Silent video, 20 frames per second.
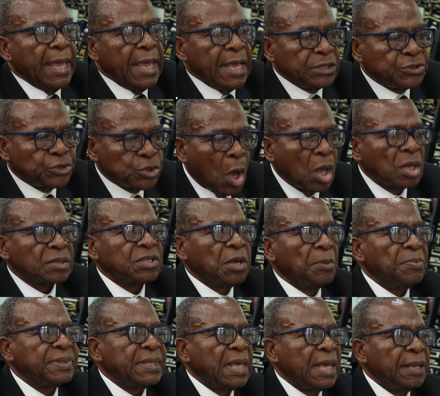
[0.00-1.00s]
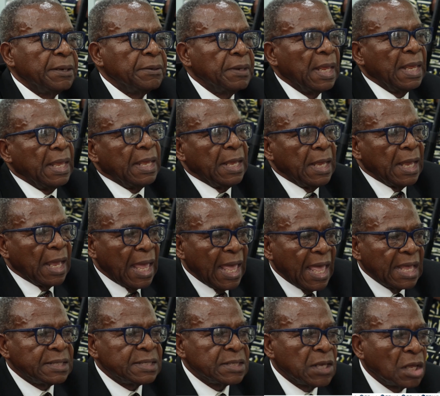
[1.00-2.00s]
he saw something, he
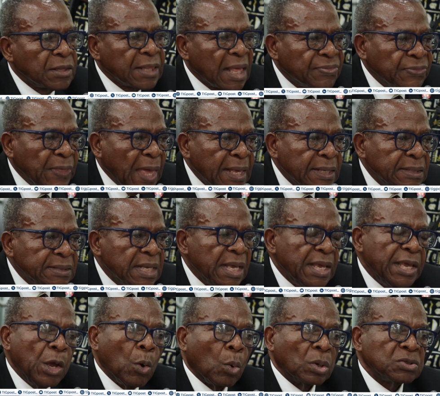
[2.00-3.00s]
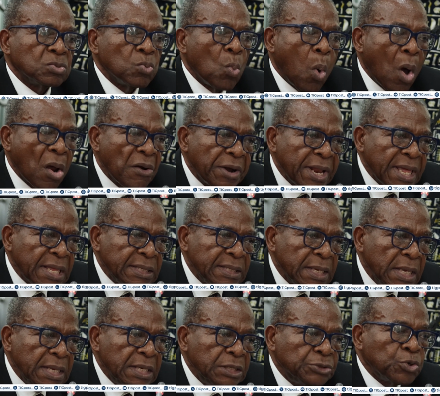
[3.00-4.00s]
heard other things, he was
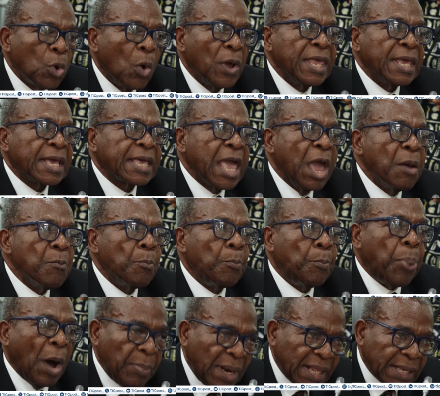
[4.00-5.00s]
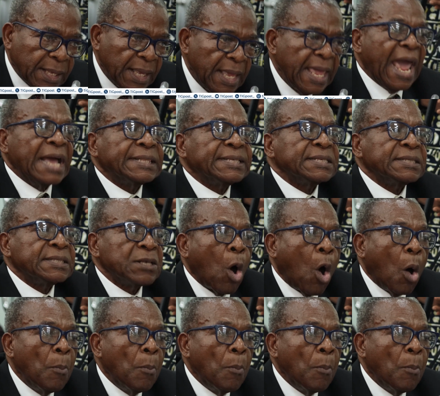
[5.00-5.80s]
worried, so he came public. It is the